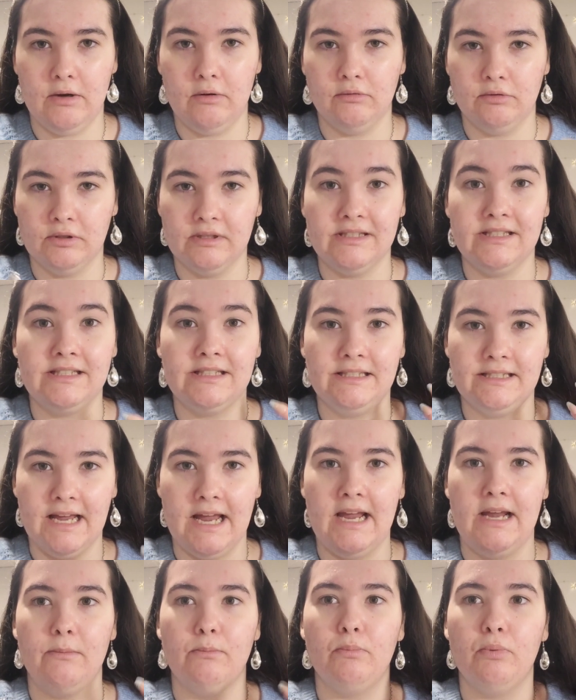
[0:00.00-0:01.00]
It will just
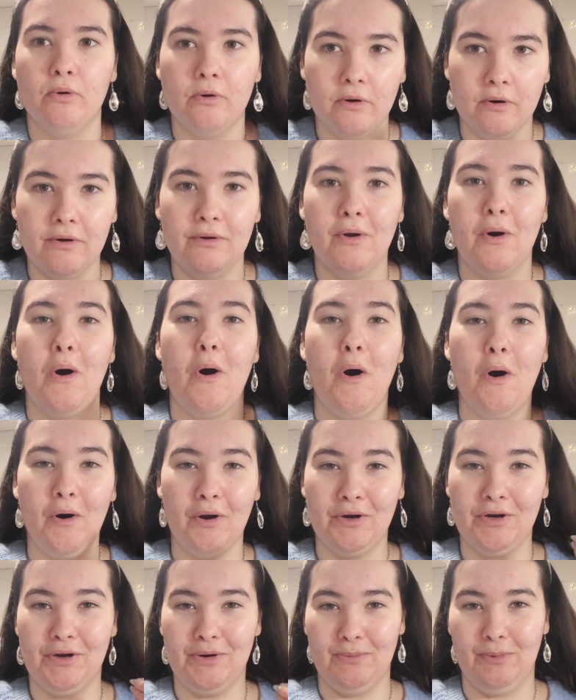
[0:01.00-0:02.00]
stay put
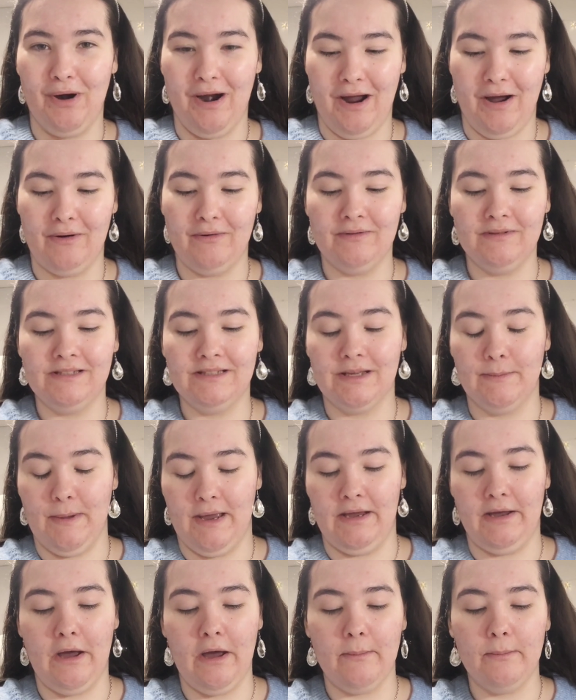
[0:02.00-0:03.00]
on your brows, the
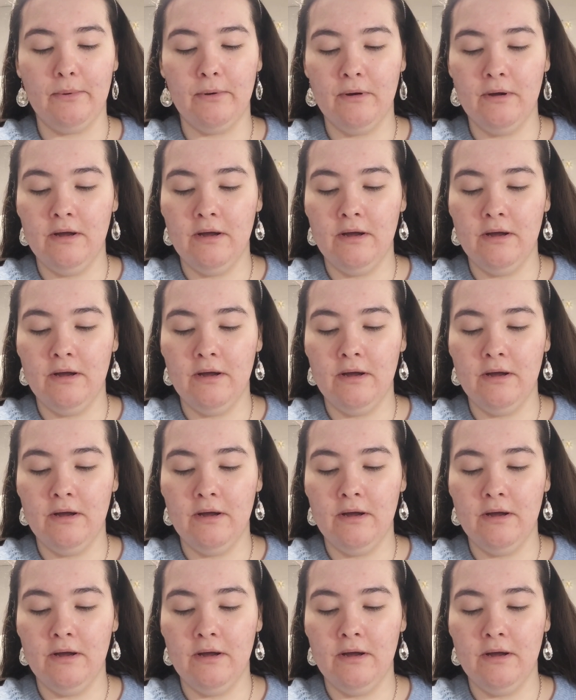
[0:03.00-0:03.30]
makeup.